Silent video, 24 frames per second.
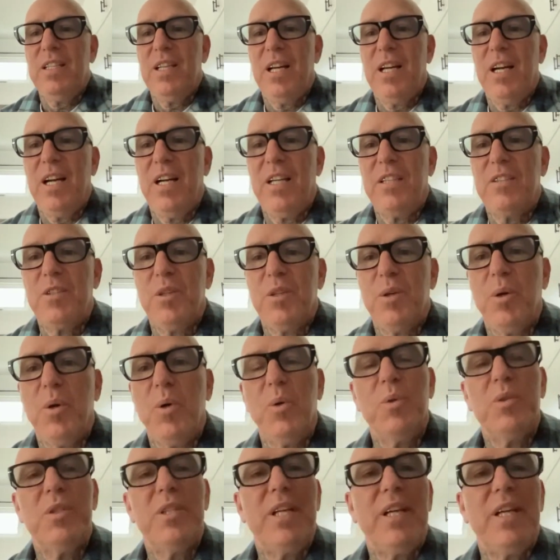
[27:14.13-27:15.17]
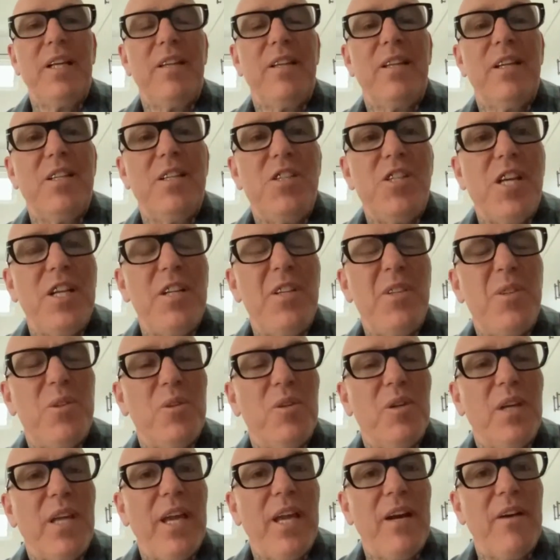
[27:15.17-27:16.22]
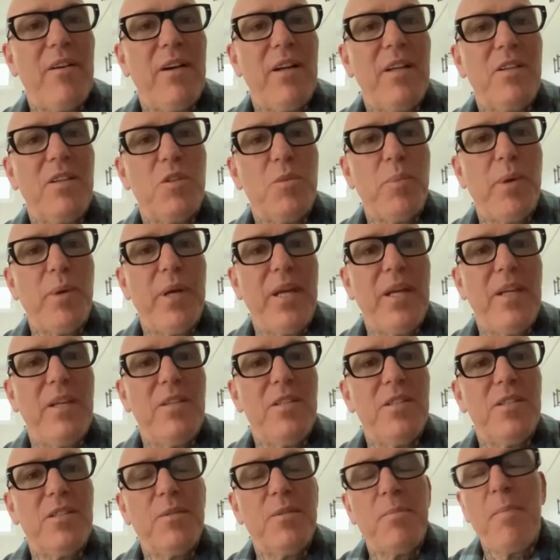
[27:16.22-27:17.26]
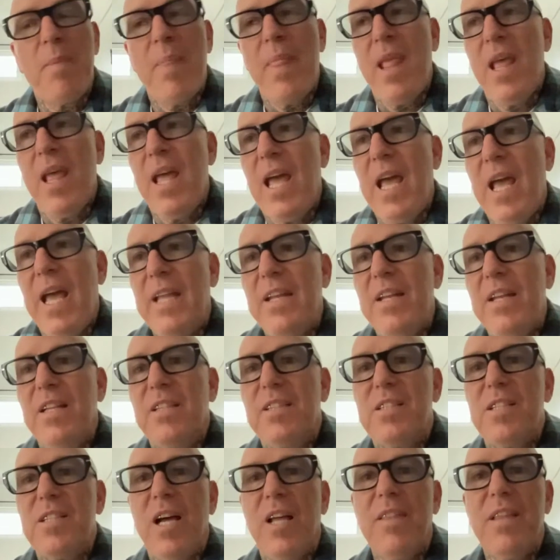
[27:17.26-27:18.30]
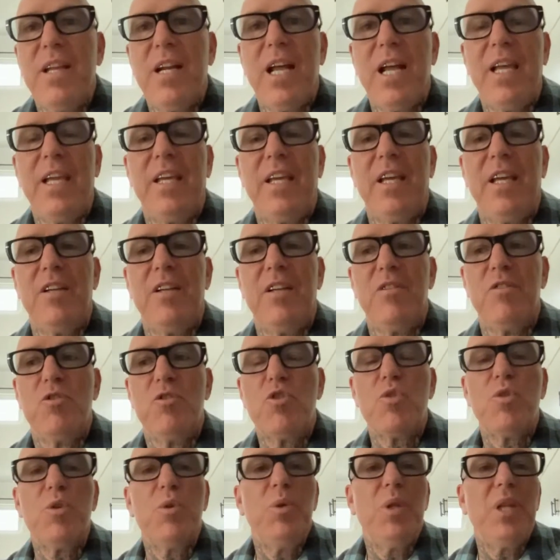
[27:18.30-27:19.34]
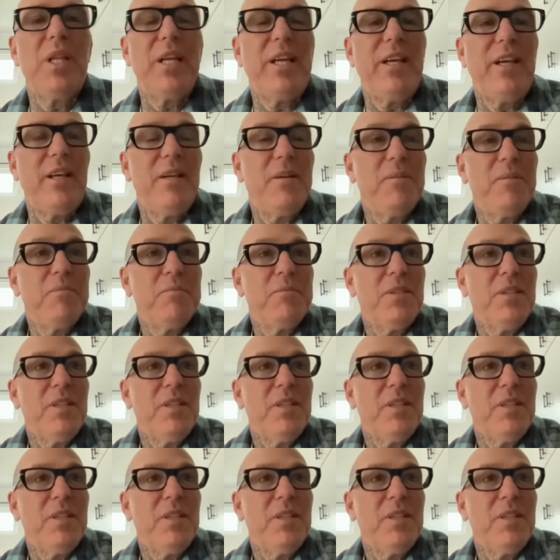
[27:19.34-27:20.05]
to holding the gentle, caring space. And it's not that I can truly